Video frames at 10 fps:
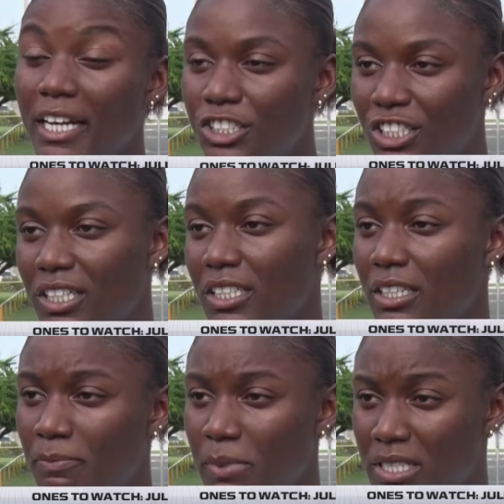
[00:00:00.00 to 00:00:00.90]
My
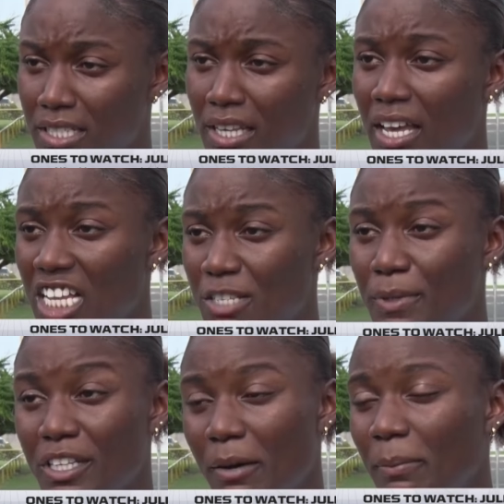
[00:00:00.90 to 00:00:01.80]
journey per se has
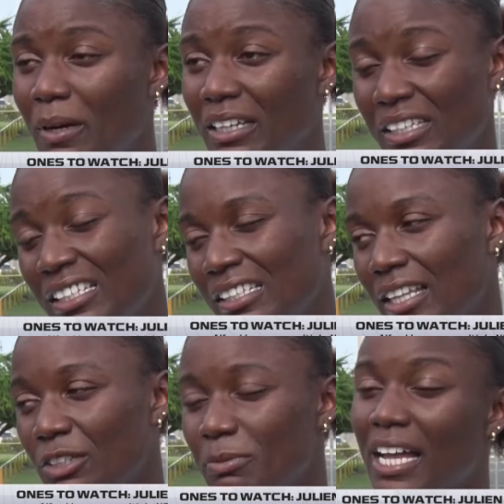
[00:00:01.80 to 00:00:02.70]
been up.
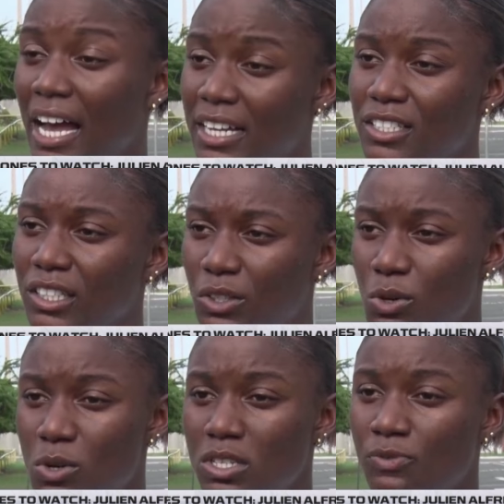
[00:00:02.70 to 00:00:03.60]
There have been highs and
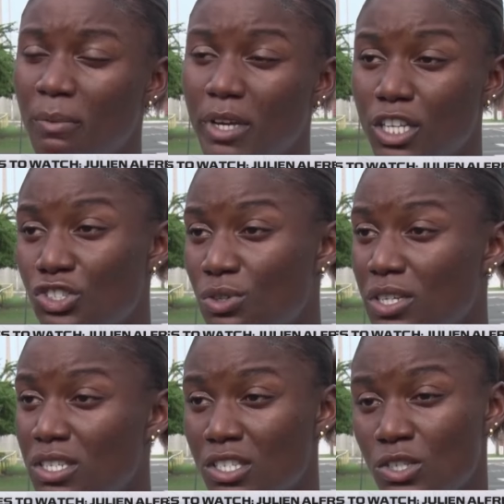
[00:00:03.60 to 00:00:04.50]
lows, from
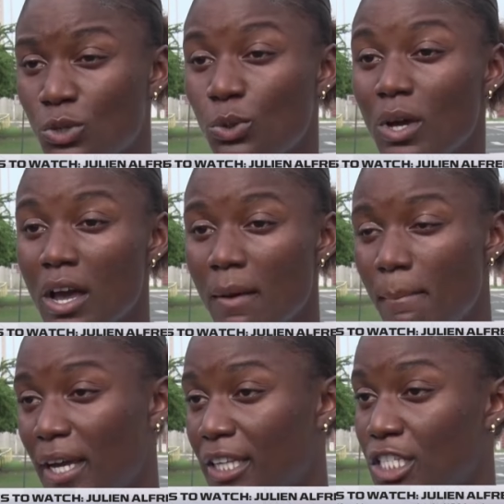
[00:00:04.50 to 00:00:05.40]
injuries to
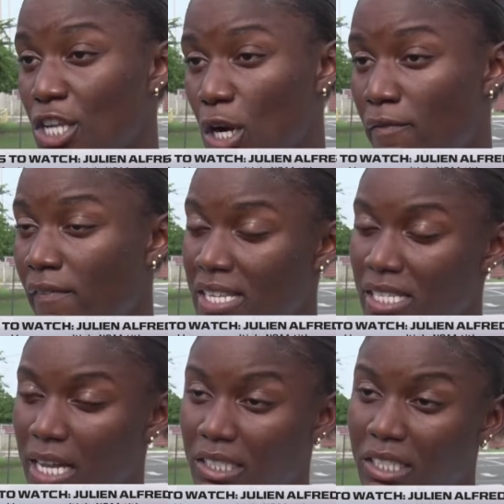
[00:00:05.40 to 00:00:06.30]
making the
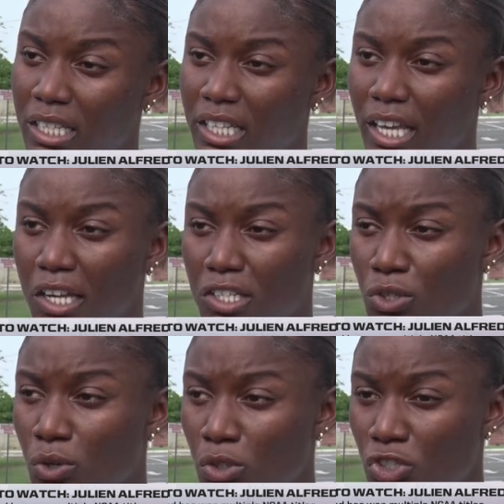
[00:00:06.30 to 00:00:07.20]
sacrifice at an early age
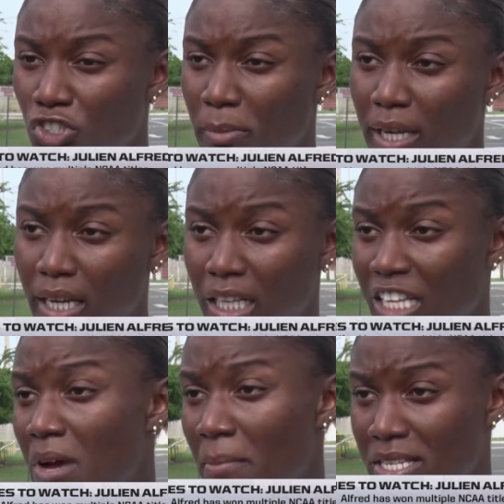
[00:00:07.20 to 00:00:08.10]
to go to Jamaica
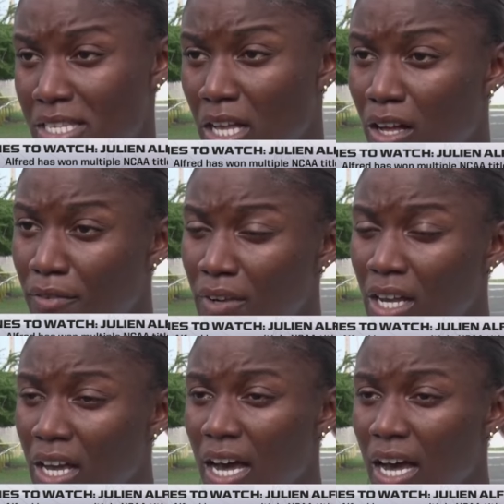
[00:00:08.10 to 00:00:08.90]
and live by myself.